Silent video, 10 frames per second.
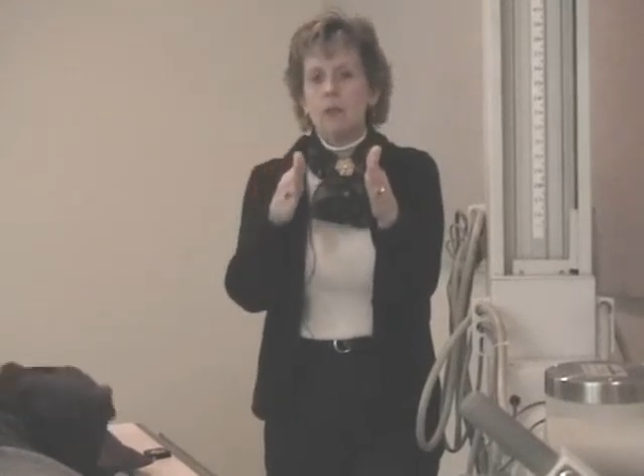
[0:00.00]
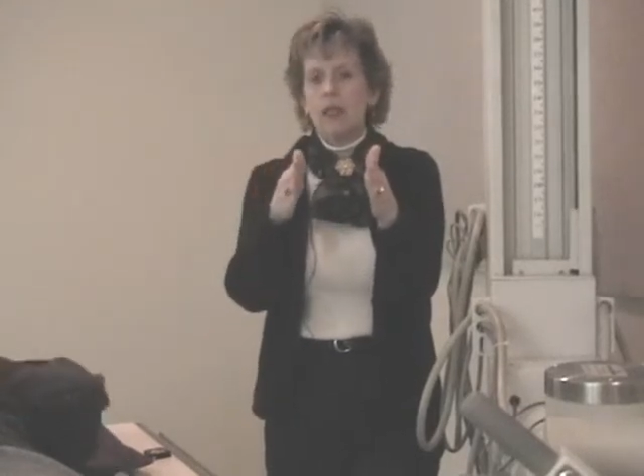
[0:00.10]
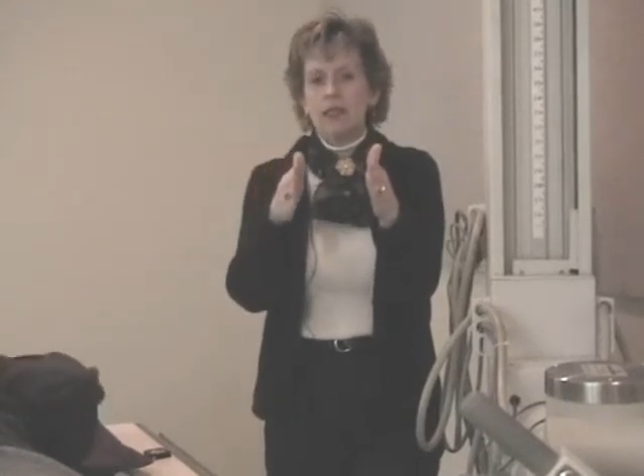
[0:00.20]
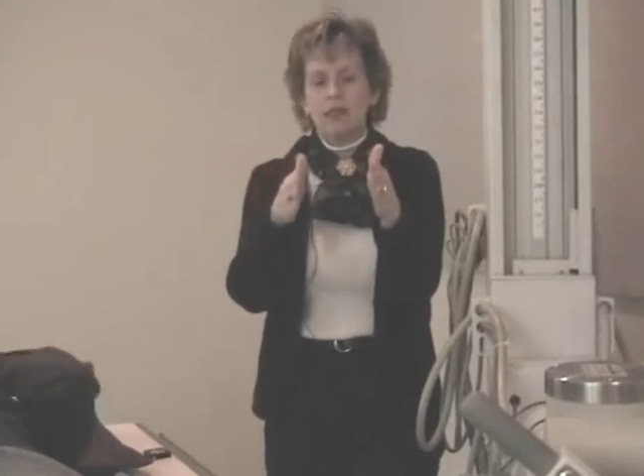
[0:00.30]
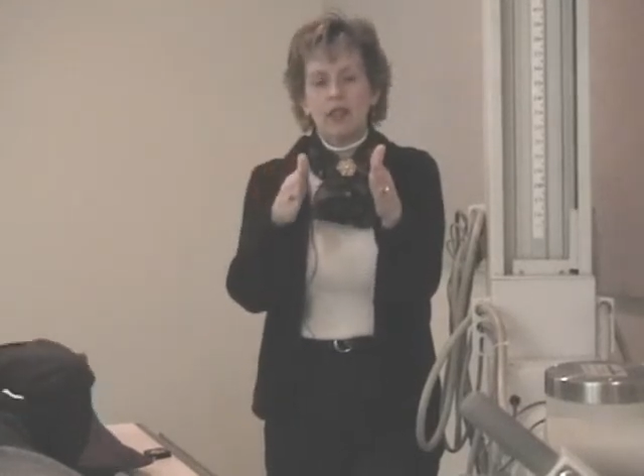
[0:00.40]

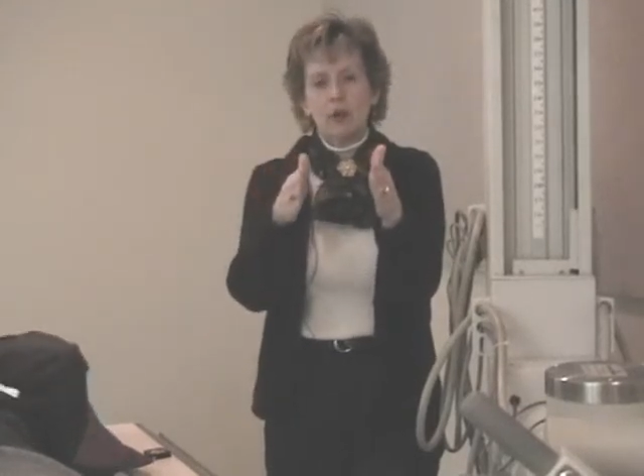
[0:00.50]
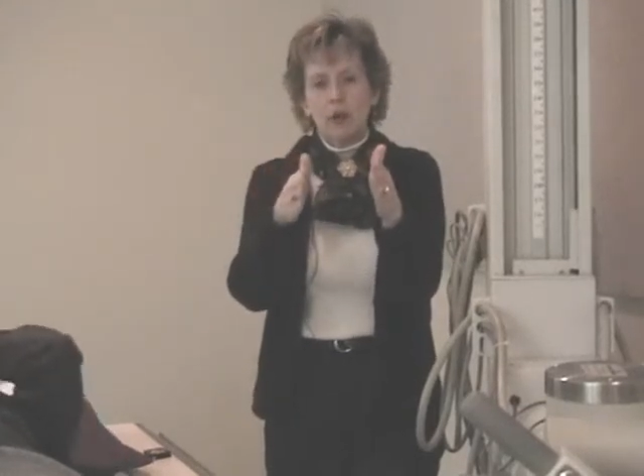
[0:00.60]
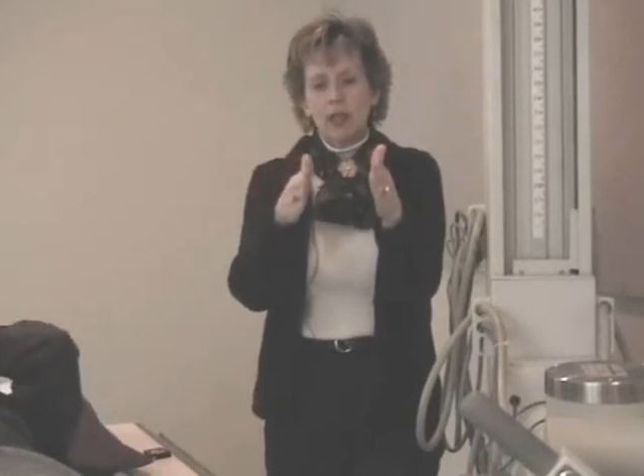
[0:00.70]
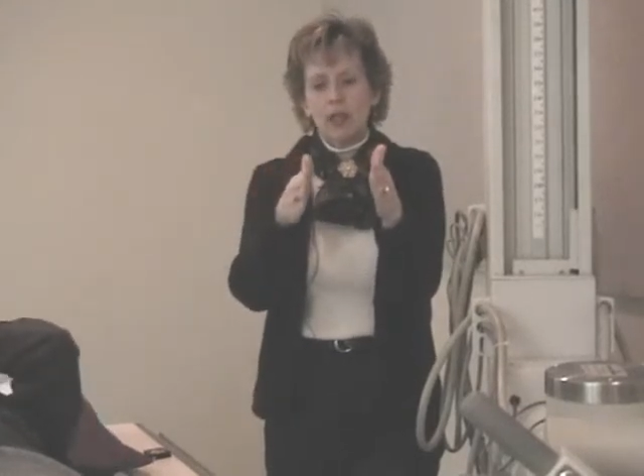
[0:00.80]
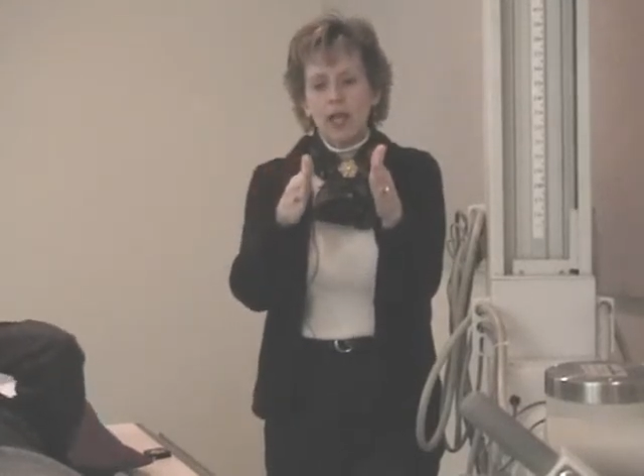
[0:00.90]
because the
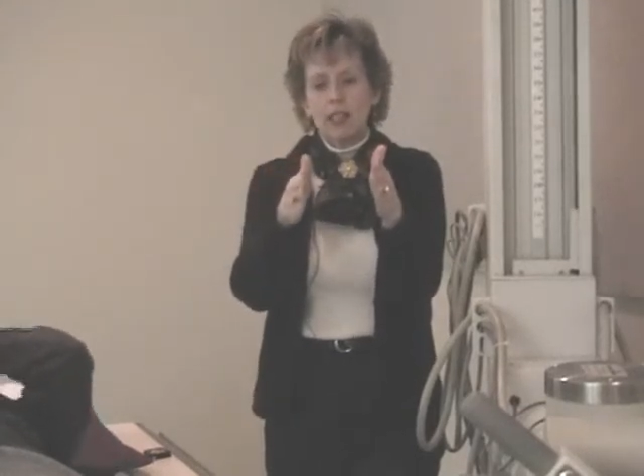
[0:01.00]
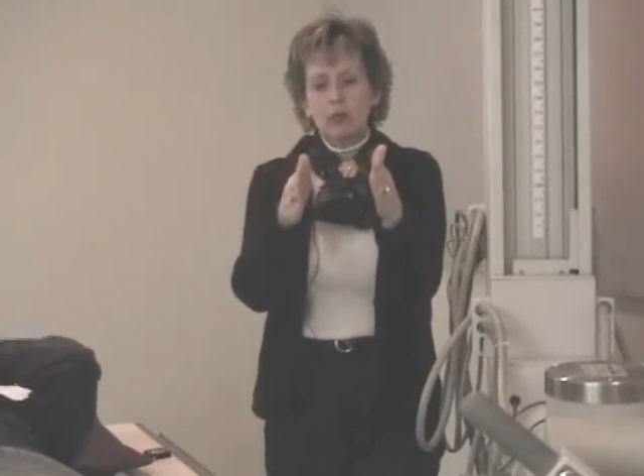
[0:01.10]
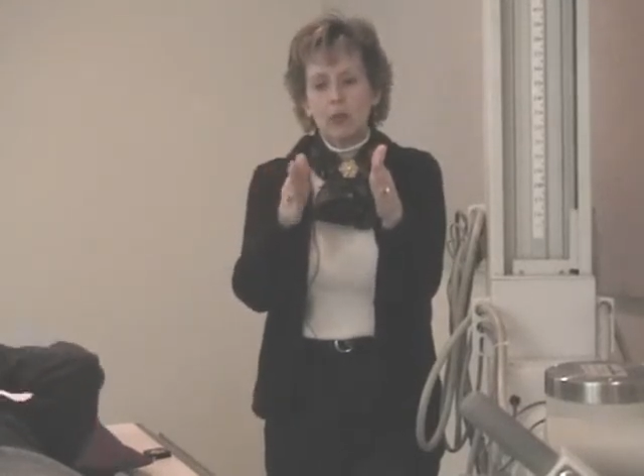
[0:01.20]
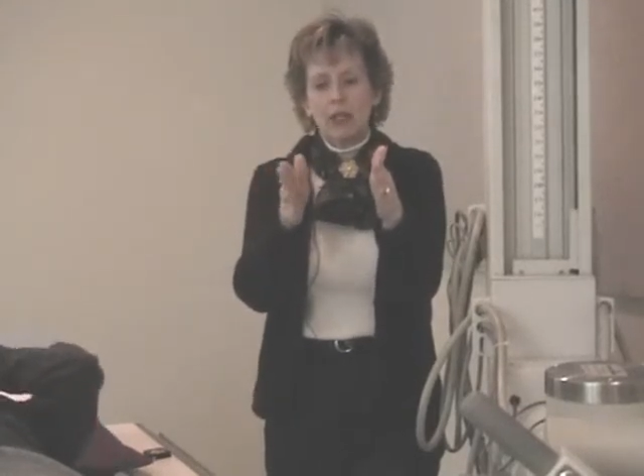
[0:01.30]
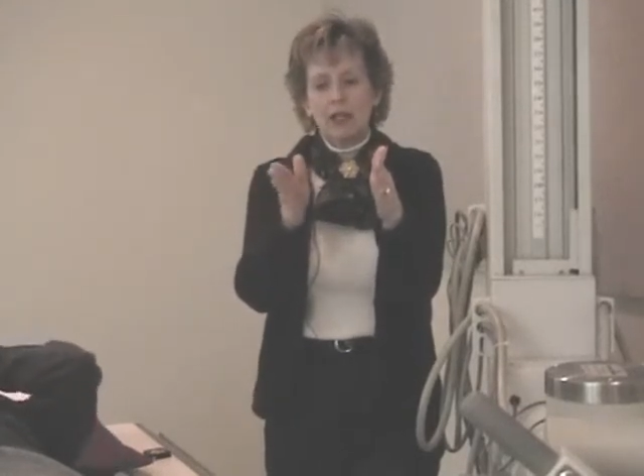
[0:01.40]
grid lines
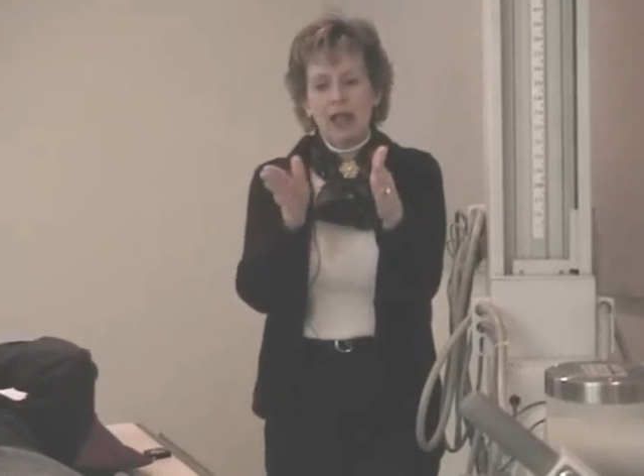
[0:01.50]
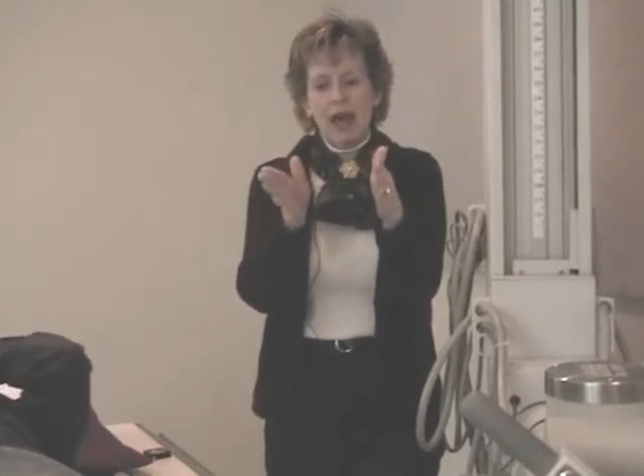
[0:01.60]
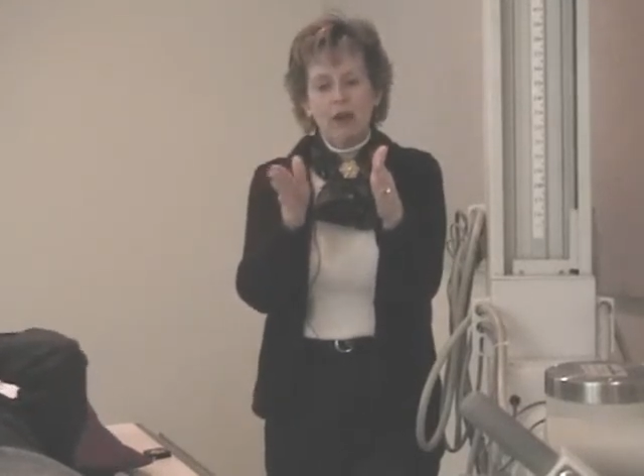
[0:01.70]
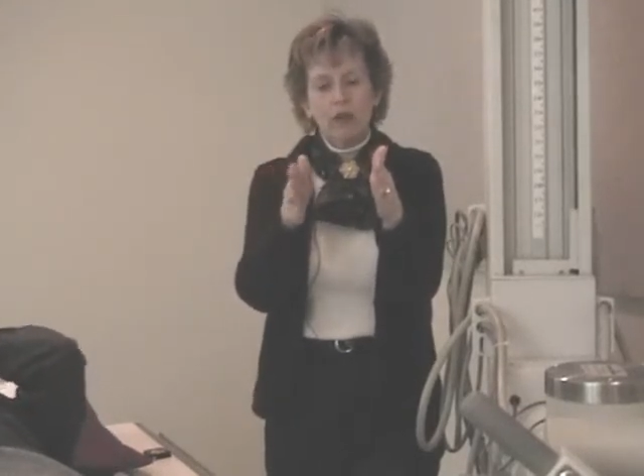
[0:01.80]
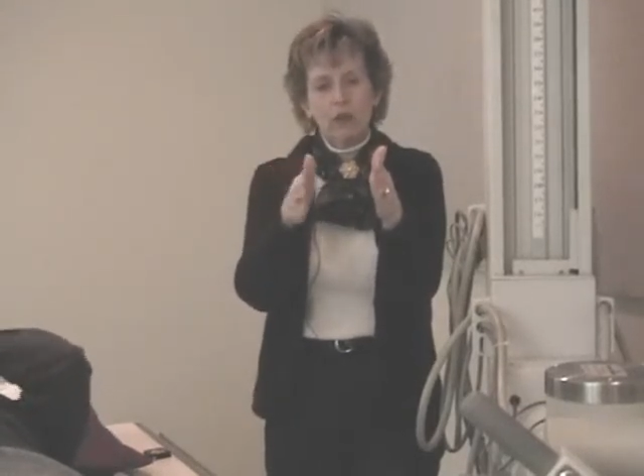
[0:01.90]
will
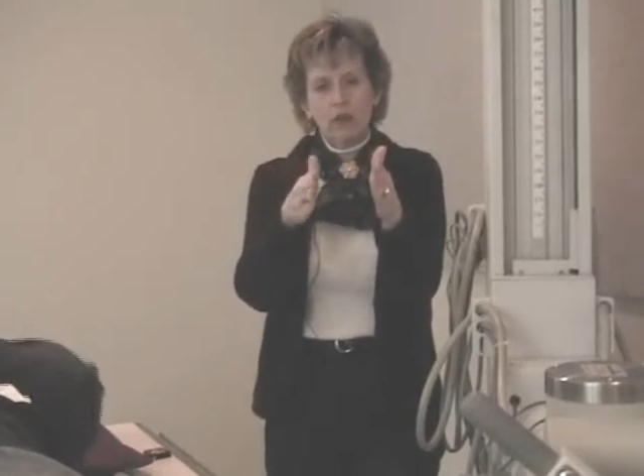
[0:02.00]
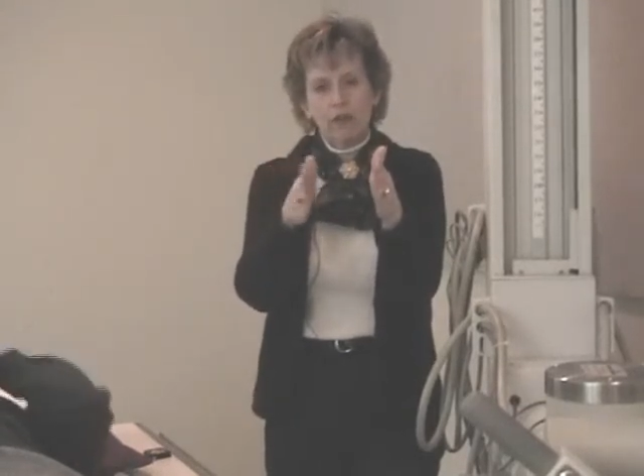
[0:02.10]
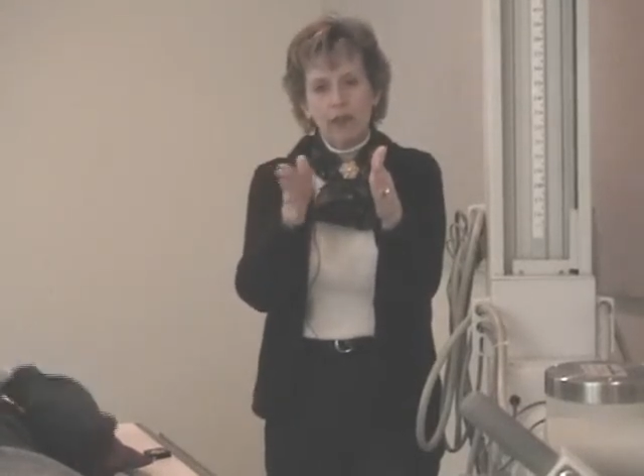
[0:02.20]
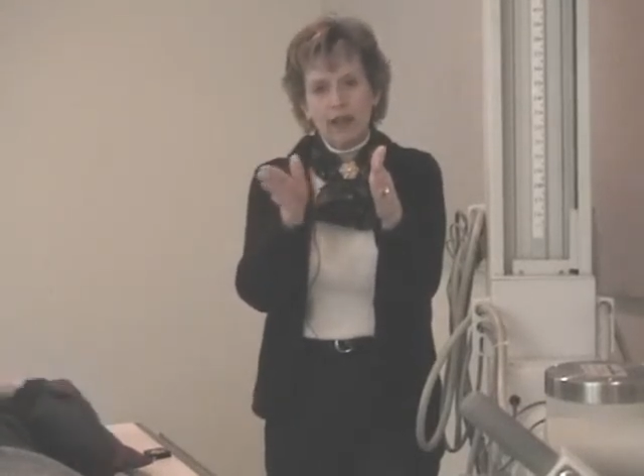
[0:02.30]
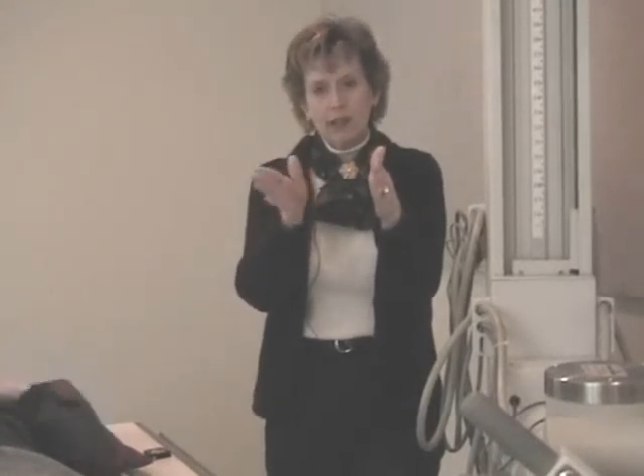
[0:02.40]
allow you the
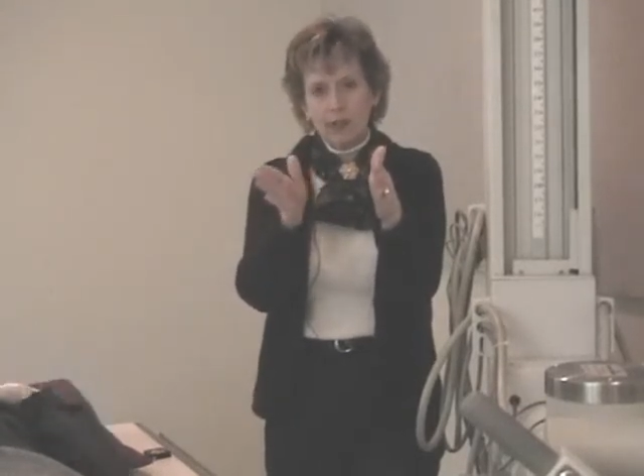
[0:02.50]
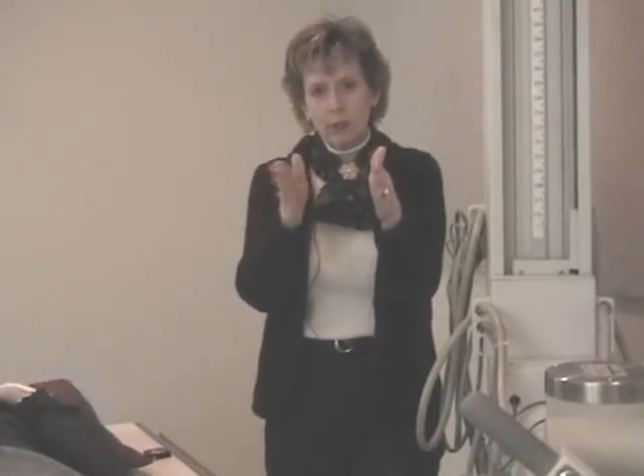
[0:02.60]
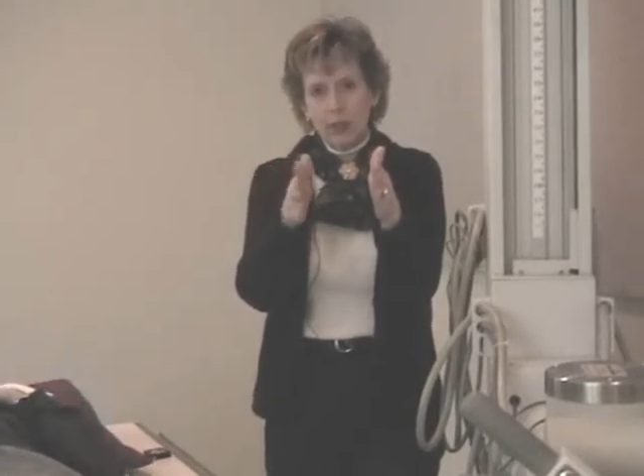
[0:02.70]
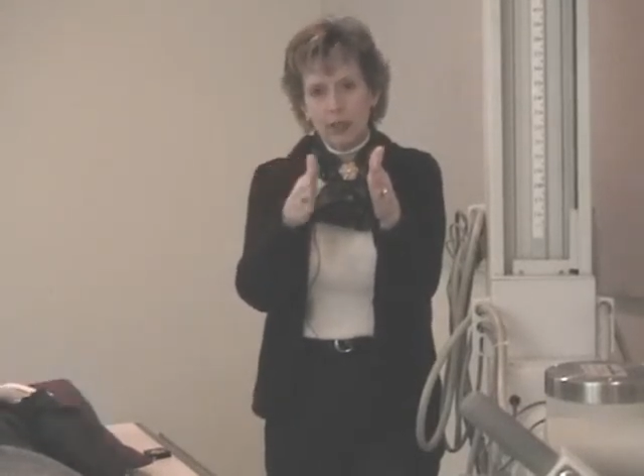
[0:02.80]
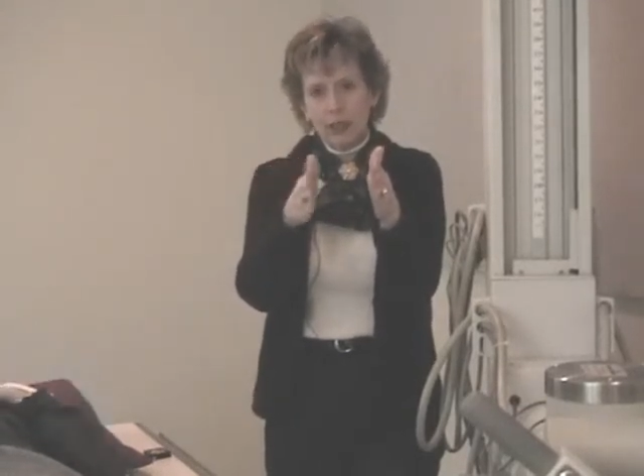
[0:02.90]

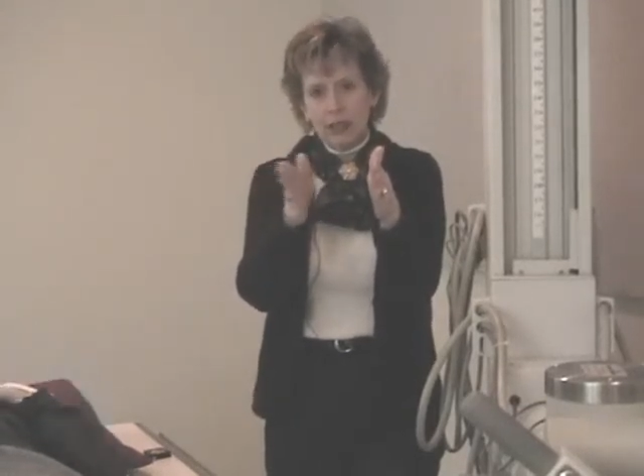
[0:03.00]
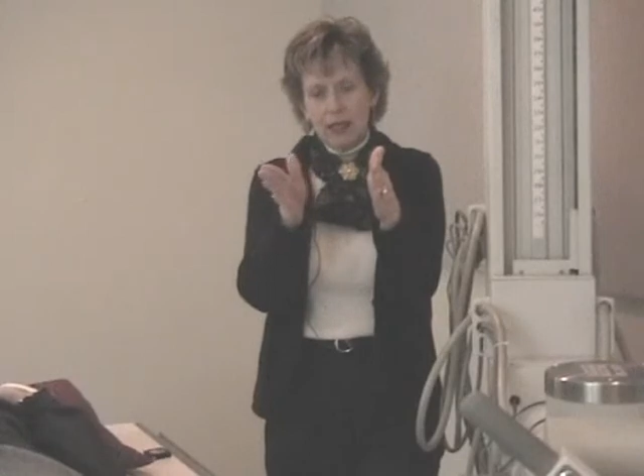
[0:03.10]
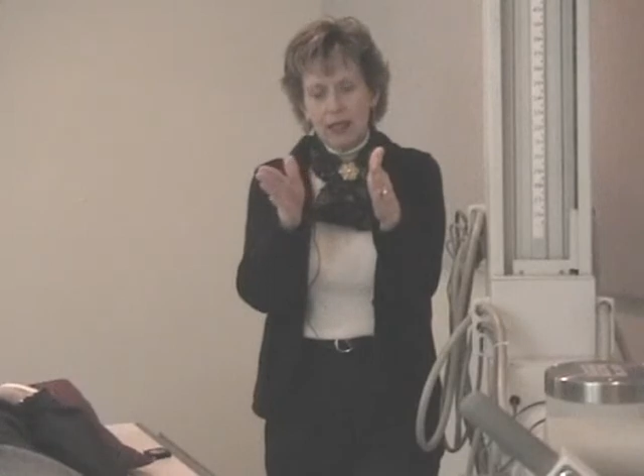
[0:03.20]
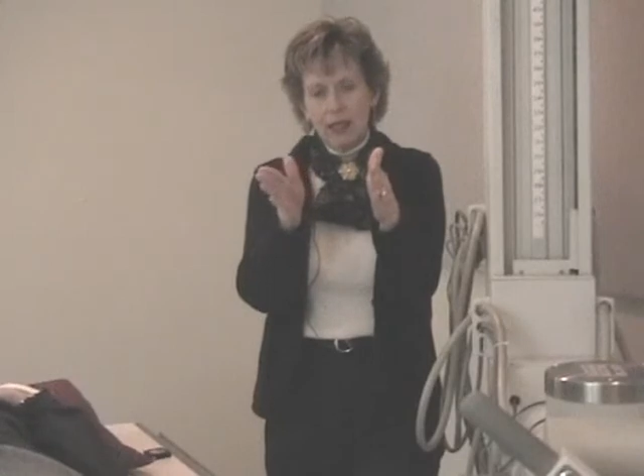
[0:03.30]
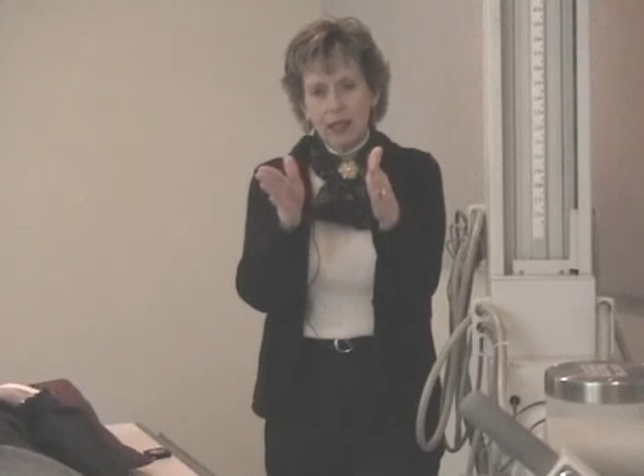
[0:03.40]
flexibility